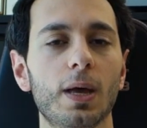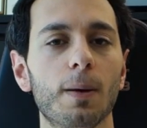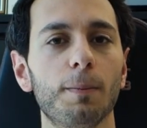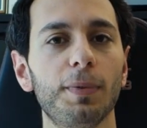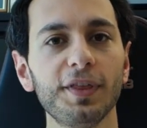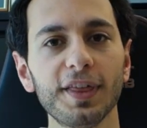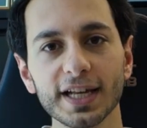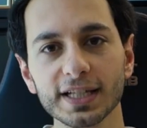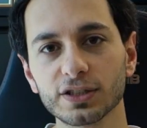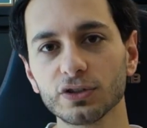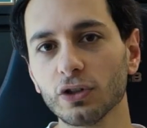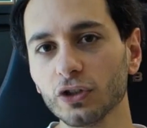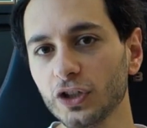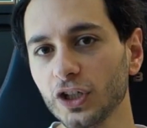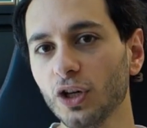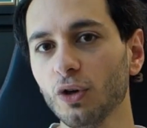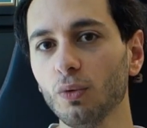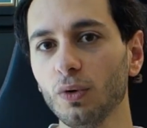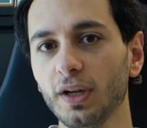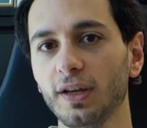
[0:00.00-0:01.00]
But that's not
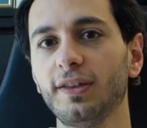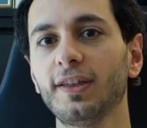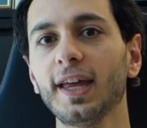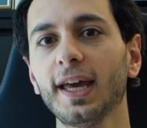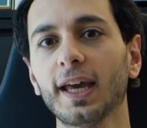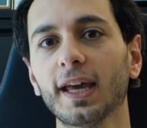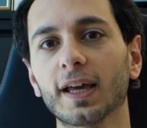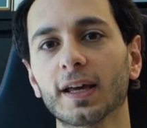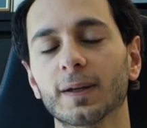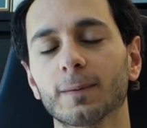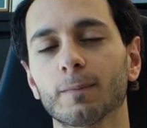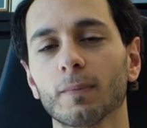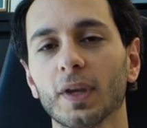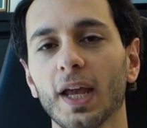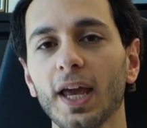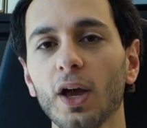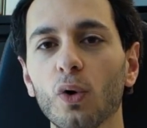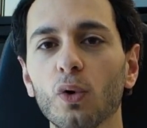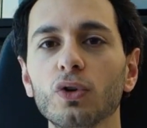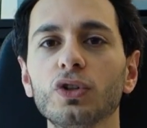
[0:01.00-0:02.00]
the only thing.
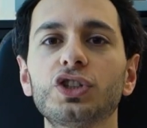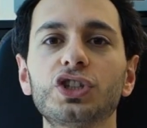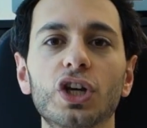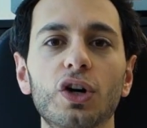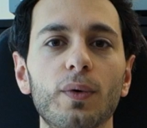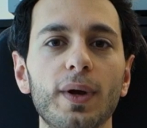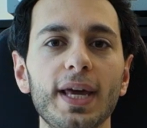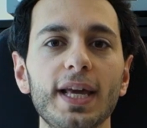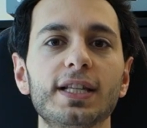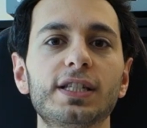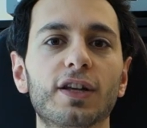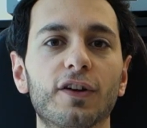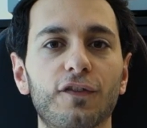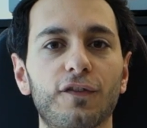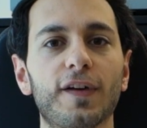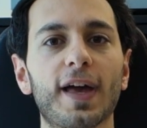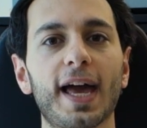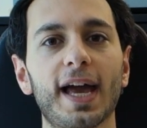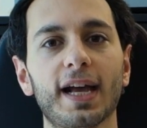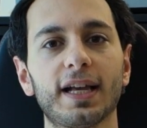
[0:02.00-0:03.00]
It also is the
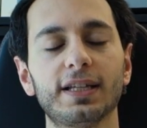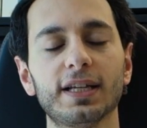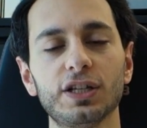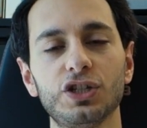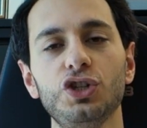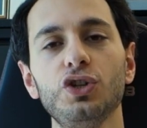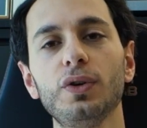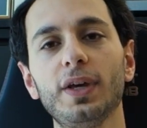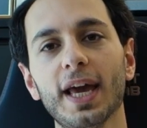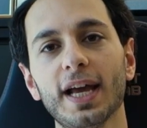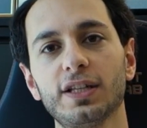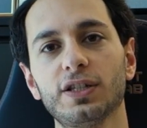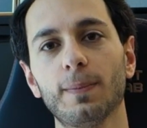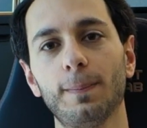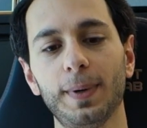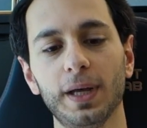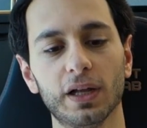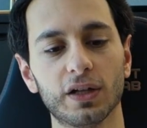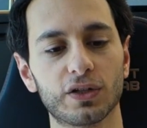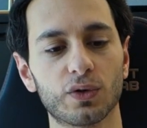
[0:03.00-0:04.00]
fact that you get to
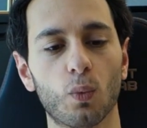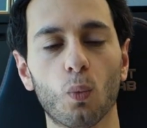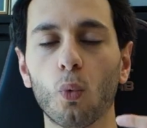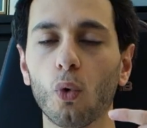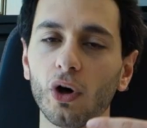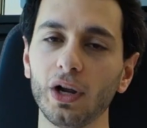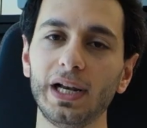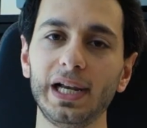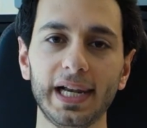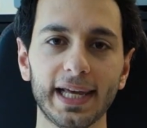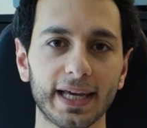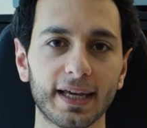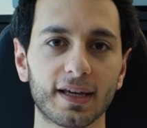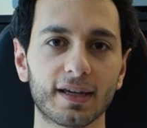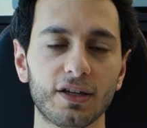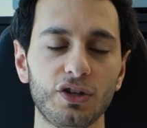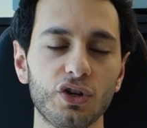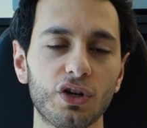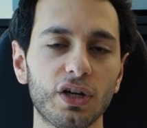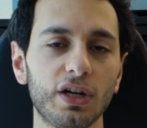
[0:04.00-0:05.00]
build one
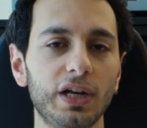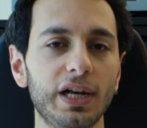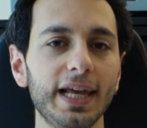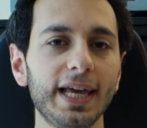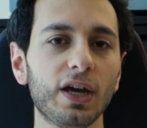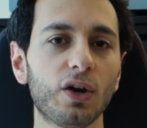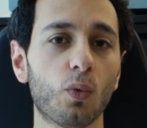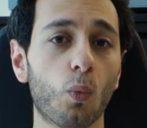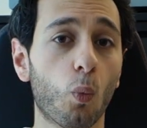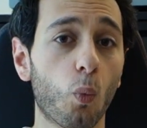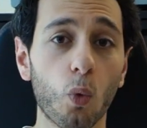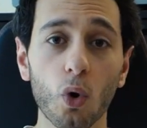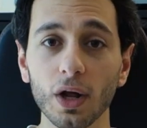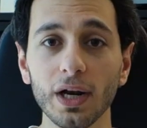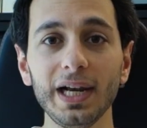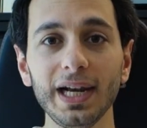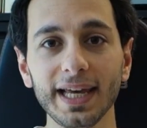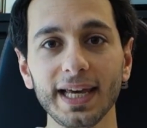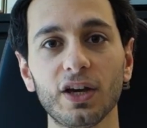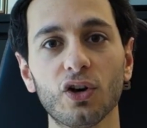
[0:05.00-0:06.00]
link. You can link
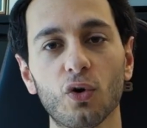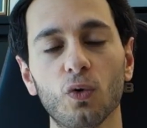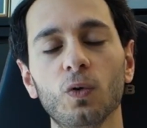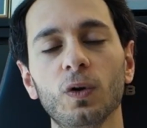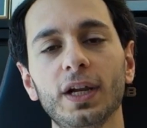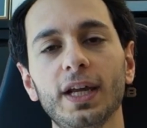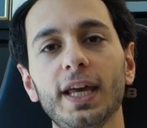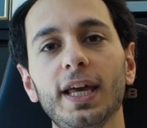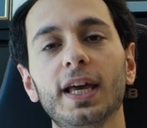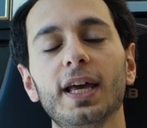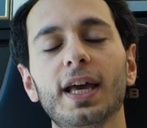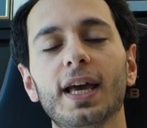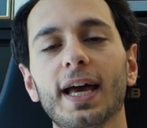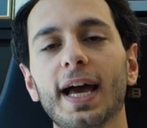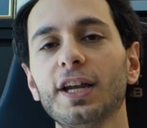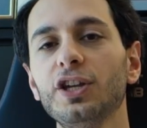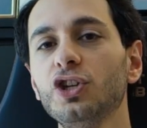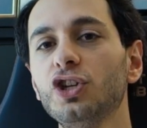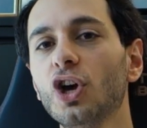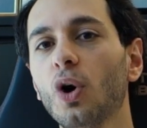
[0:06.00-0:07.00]
one link only,
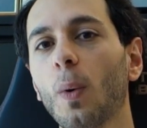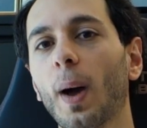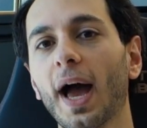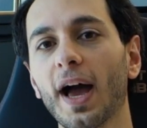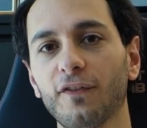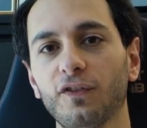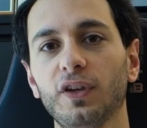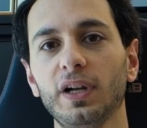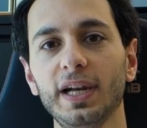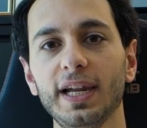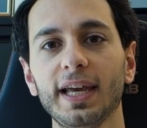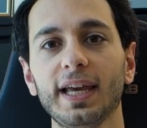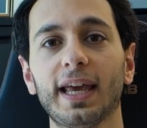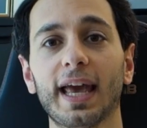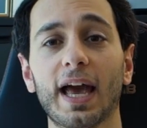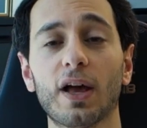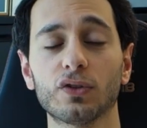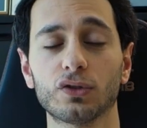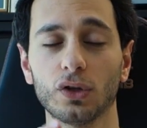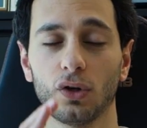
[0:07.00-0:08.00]
and you don't have to link
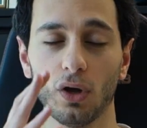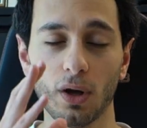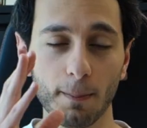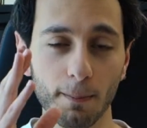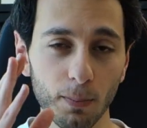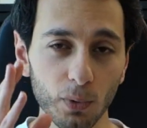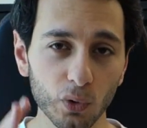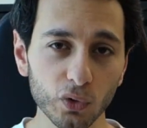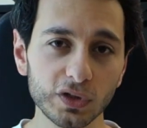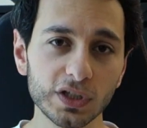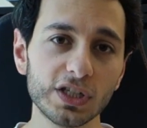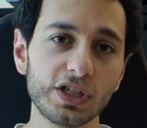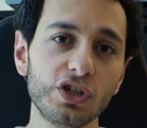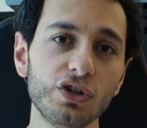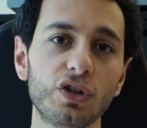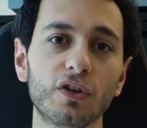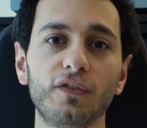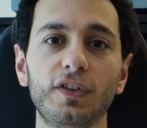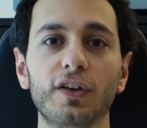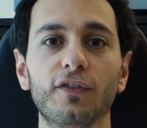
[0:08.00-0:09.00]
out a
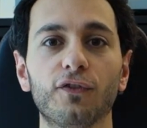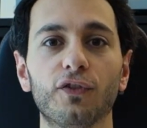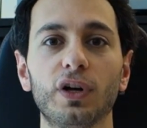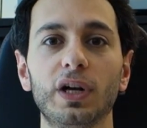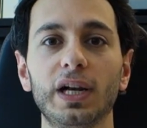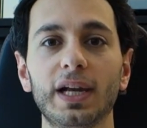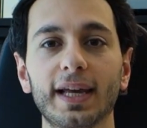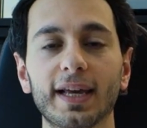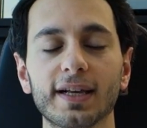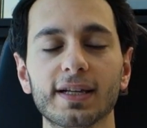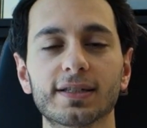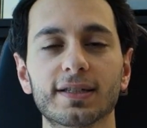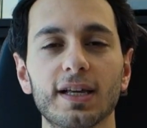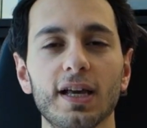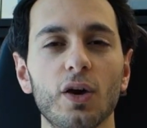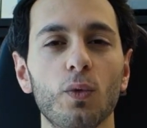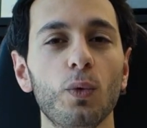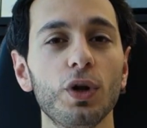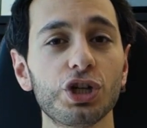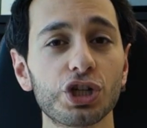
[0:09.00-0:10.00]
multitude of different links,
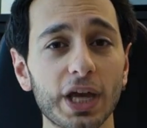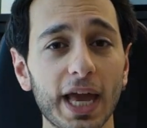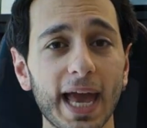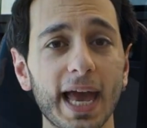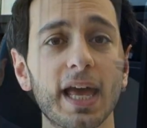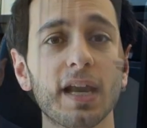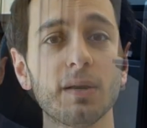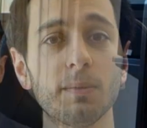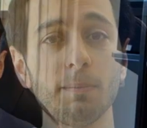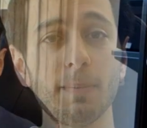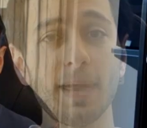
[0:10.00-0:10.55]
which can